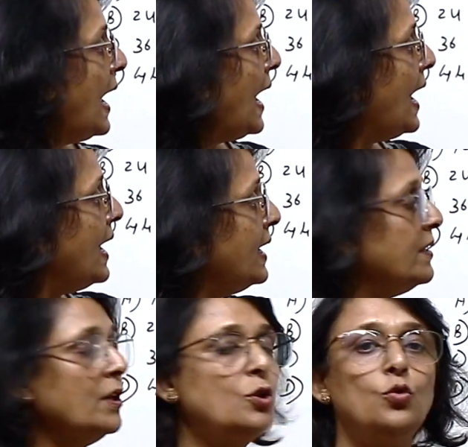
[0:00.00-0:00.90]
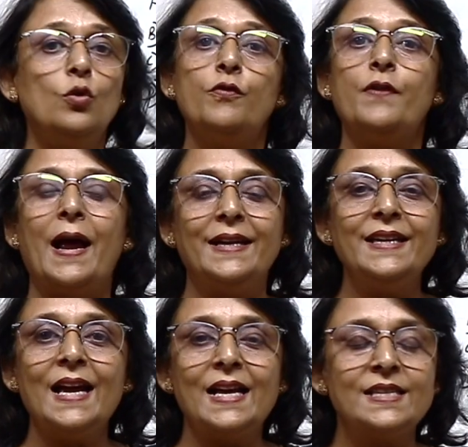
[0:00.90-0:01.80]
And the two
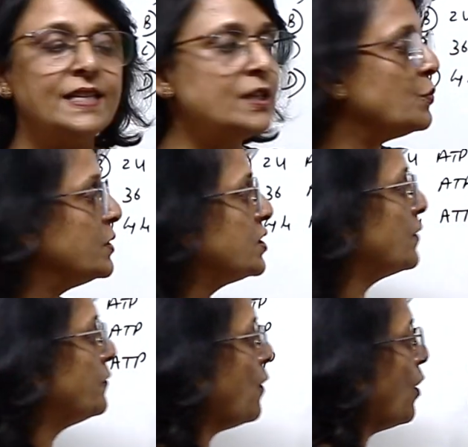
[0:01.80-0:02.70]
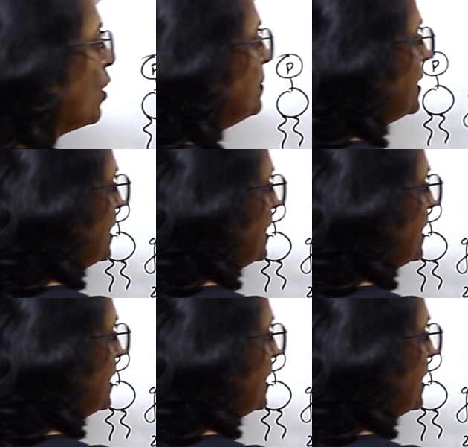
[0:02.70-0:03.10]
fatty acids which are formed,